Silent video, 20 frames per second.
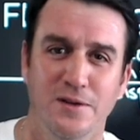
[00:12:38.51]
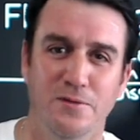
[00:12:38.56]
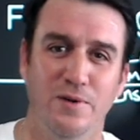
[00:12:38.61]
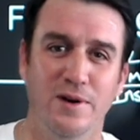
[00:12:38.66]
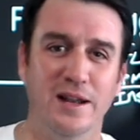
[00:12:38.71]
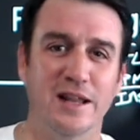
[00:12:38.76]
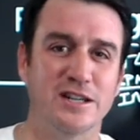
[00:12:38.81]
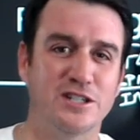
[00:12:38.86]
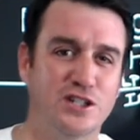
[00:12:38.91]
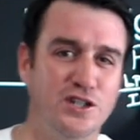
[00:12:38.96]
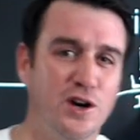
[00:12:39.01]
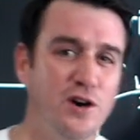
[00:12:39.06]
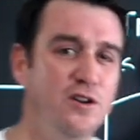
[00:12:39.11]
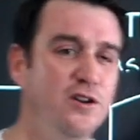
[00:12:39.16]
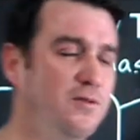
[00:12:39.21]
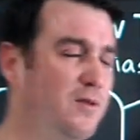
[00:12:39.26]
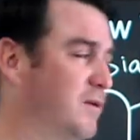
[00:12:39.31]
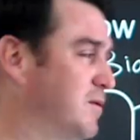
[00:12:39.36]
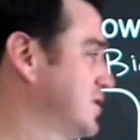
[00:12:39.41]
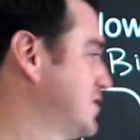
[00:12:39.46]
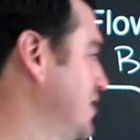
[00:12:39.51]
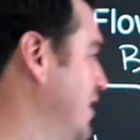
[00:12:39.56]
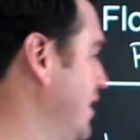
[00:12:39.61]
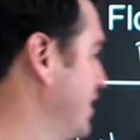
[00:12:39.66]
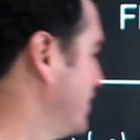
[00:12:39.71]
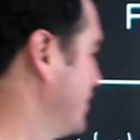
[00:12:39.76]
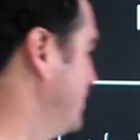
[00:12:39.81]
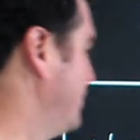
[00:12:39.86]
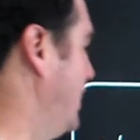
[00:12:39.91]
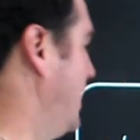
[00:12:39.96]
Well, let's show you what we're
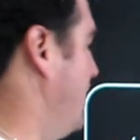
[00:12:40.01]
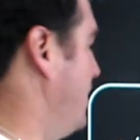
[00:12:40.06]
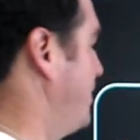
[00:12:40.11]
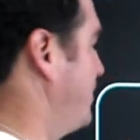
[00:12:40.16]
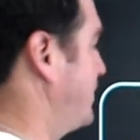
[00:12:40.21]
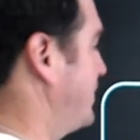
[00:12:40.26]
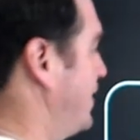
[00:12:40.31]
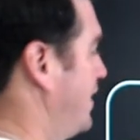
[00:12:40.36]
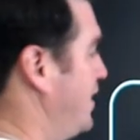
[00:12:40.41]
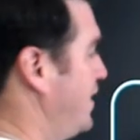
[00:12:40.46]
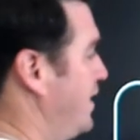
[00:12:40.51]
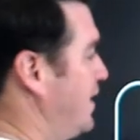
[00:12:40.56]
talking about.